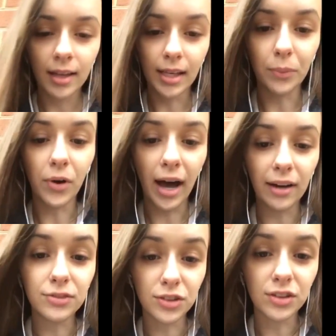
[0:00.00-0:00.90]
Yeah, well,
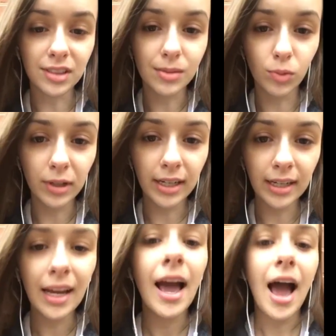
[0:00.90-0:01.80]
after this
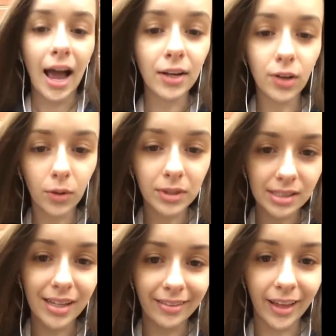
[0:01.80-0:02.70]
morning, I know
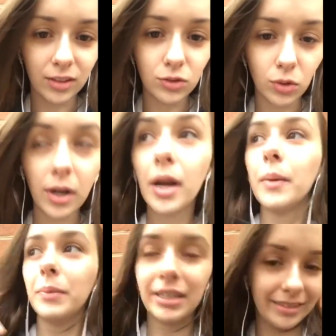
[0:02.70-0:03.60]
what's in that drawer
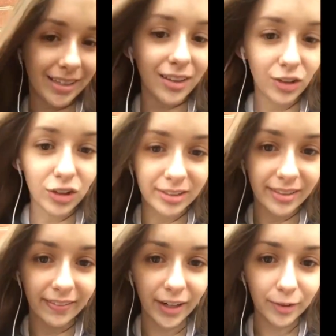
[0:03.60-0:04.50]
because they looked
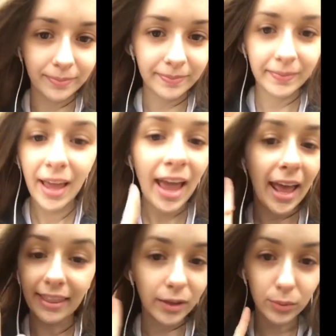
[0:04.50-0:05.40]
in there
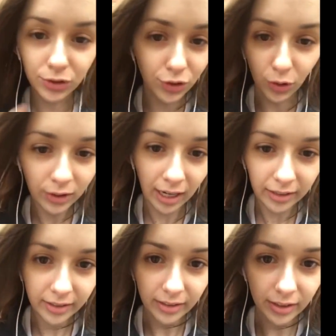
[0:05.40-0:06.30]
and there was no
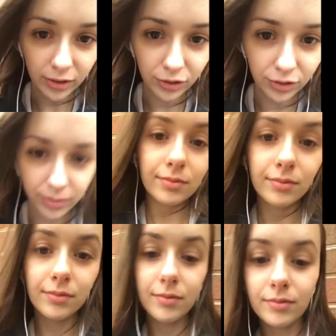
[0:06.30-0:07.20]
calculators.
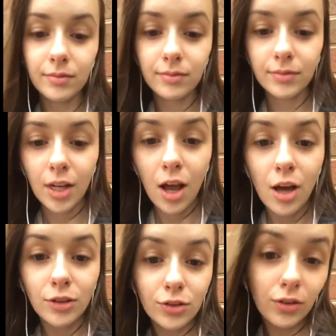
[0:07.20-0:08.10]

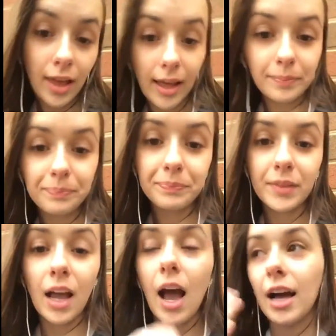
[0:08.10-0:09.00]
So then
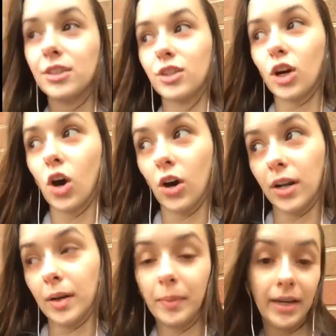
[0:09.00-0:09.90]
I start
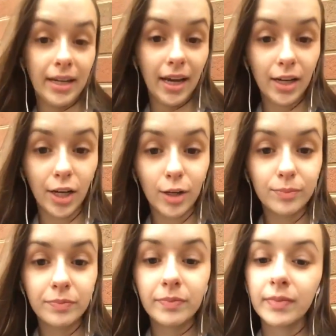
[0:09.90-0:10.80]
calling everybody I know,
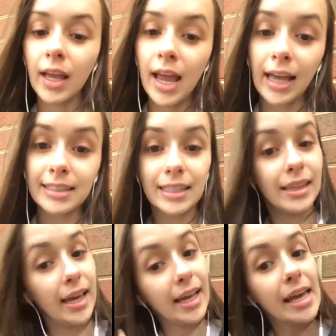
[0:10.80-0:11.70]
asking
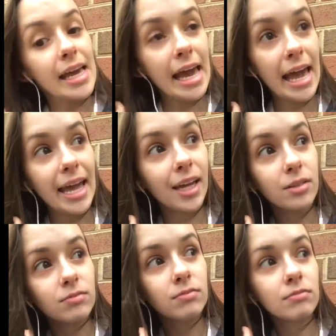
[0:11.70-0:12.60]
like, hey
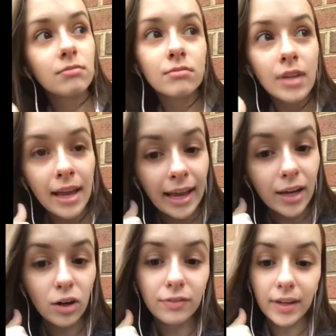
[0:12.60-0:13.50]

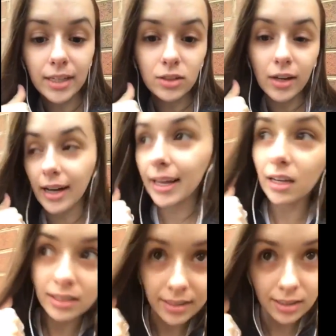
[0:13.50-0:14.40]
girlfriend, you got a
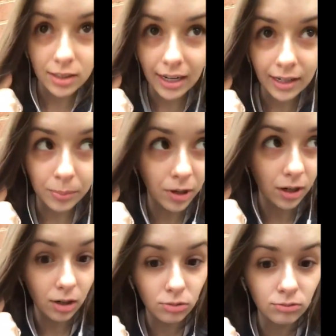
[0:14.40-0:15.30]
calculator I could
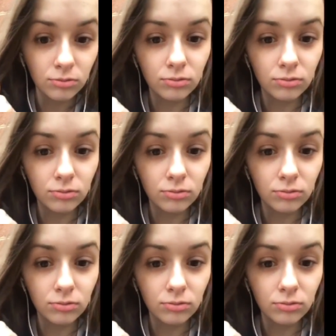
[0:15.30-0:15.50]
borrow?